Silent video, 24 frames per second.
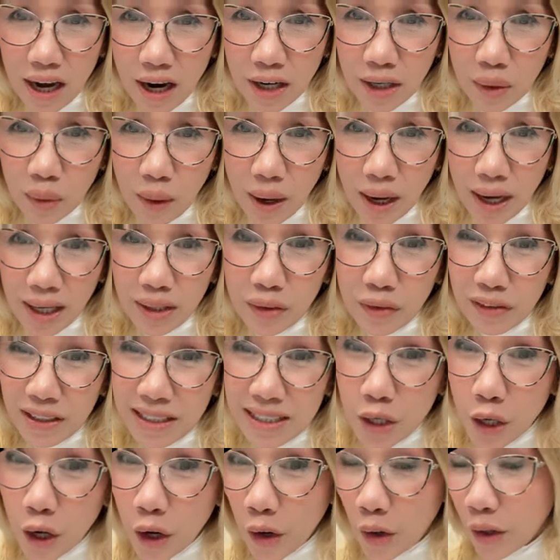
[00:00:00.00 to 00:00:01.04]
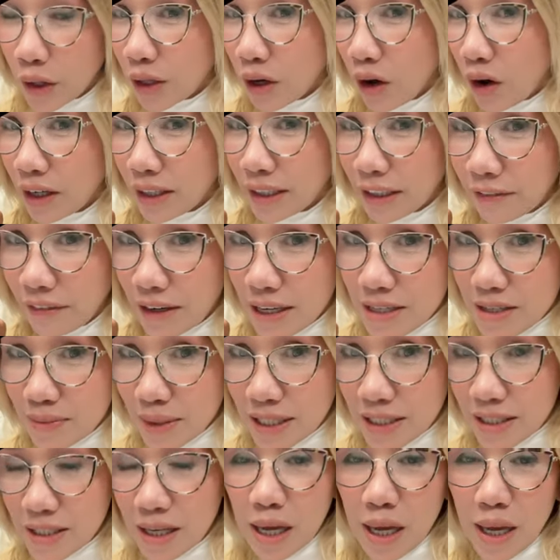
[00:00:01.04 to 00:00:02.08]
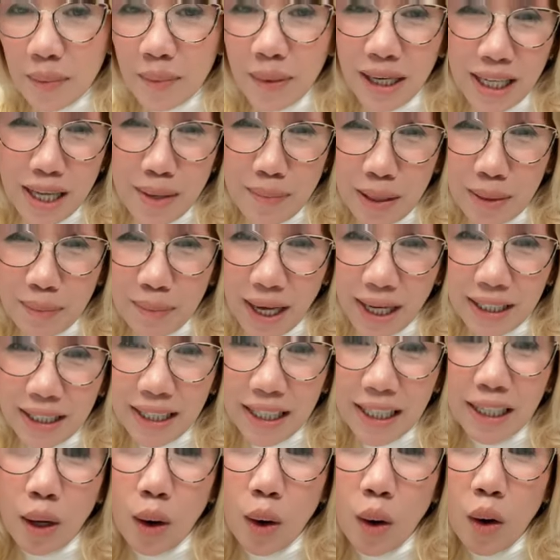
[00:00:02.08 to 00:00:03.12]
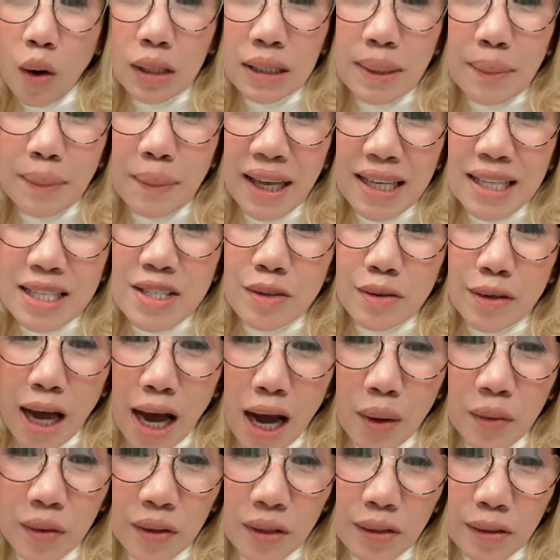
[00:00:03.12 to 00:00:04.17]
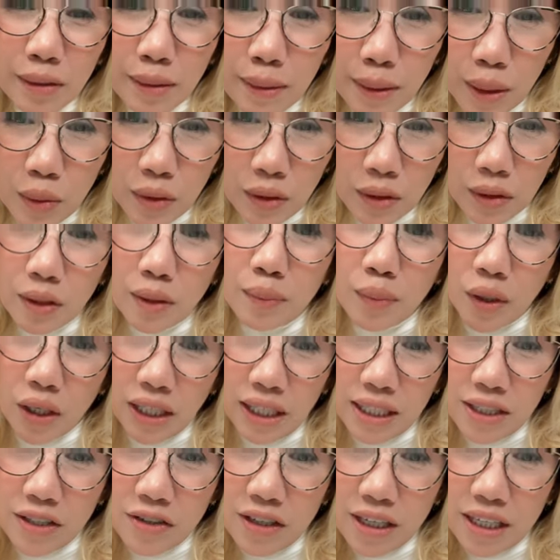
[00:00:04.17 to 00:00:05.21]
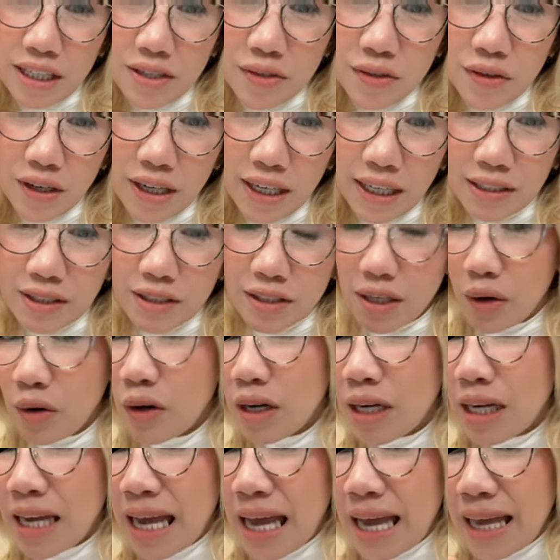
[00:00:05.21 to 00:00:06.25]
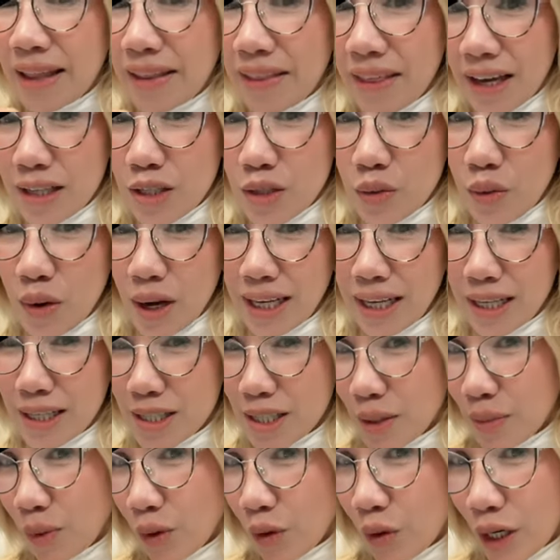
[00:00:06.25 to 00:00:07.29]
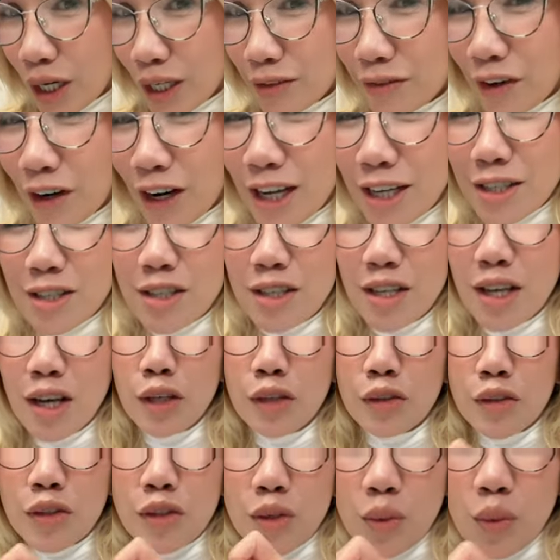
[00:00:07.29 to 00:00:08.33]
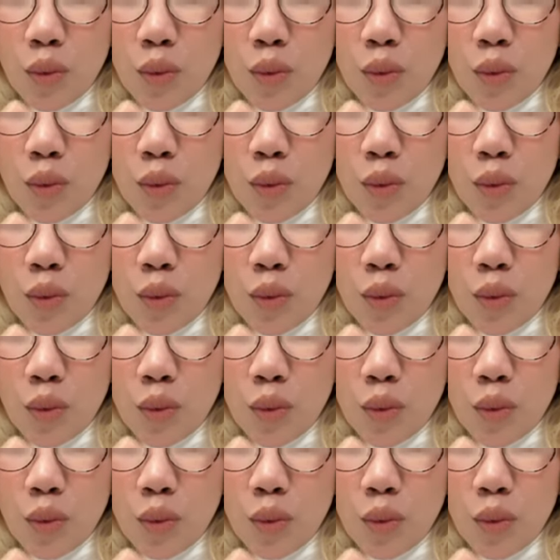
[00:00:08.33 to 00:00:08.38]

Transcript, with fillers: ROI or return on investment. But keep in mind, it all depends on our local market trends, right? So that's why it's important for us to